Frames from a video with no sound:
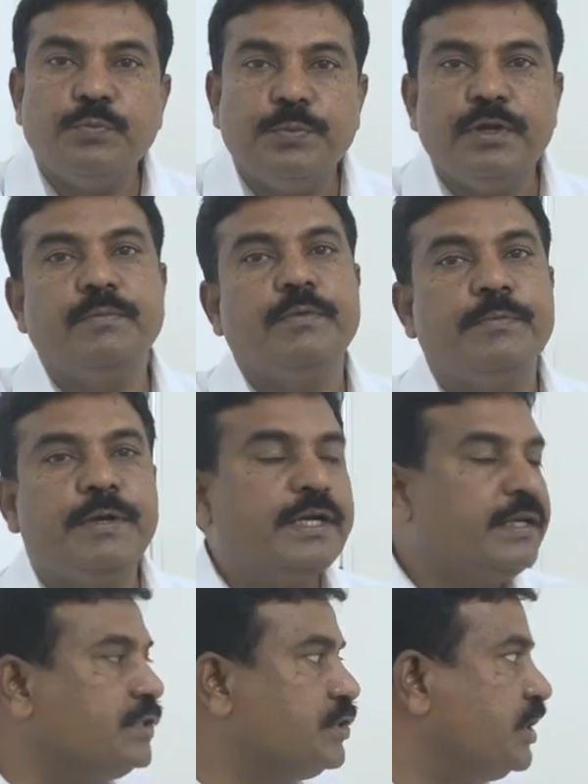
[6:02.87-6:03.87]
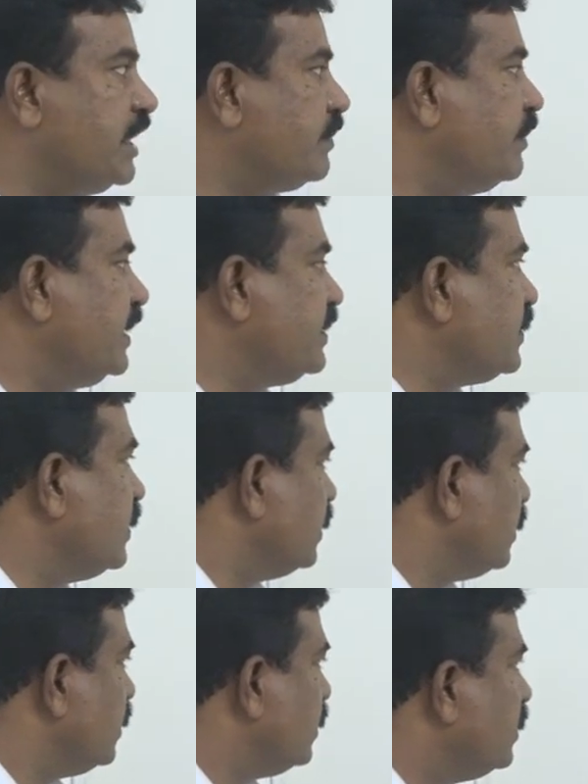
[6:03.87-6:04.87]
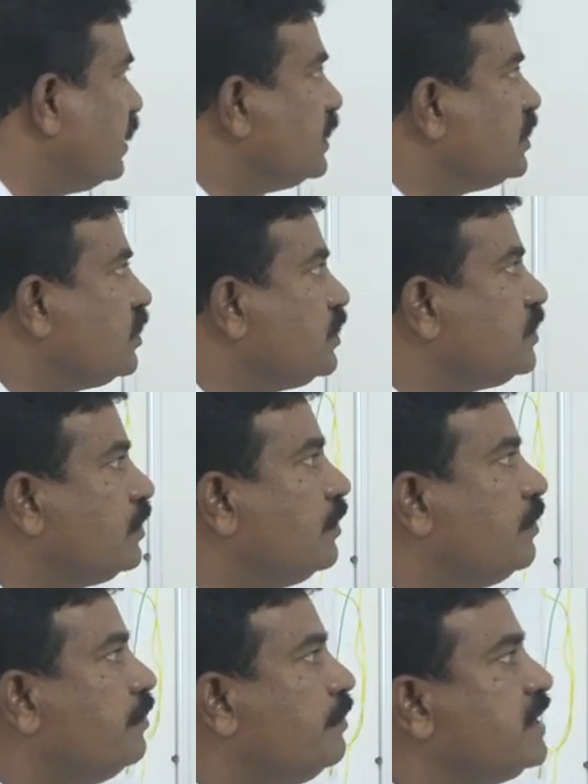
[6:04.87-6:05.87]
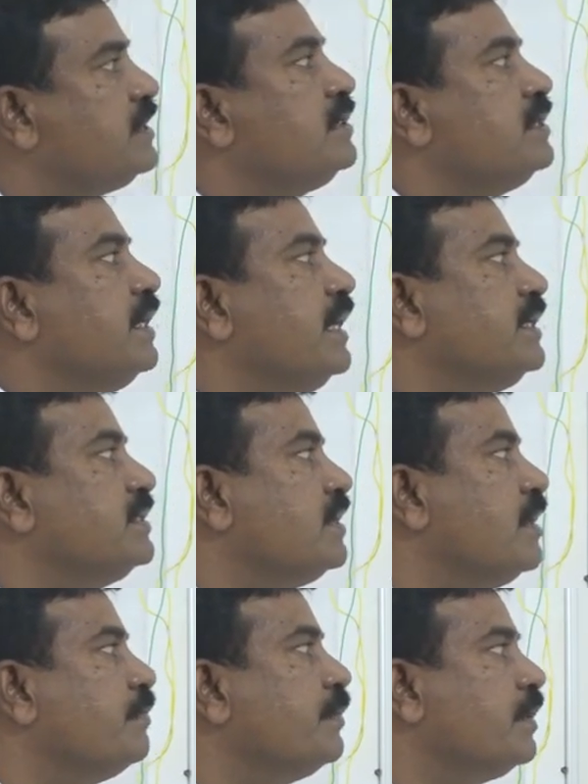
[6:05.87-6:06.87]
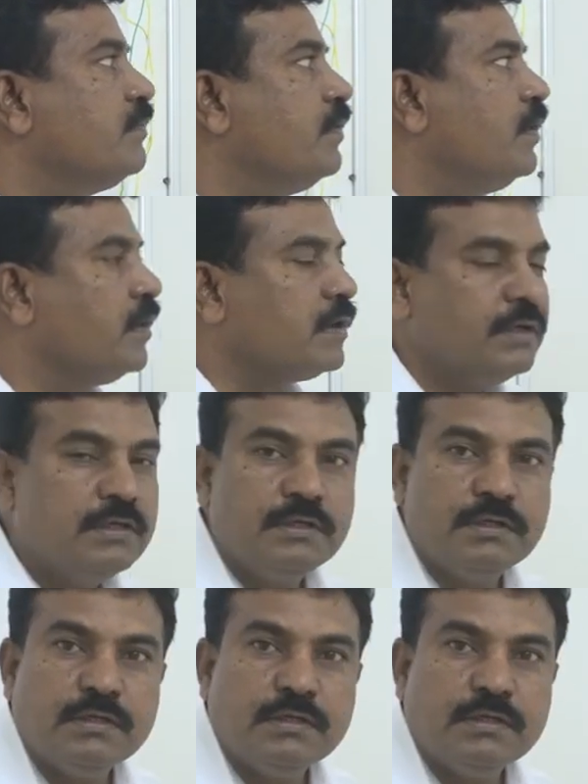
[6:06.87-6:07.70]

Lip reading: pupil movement is take place. There is also best example for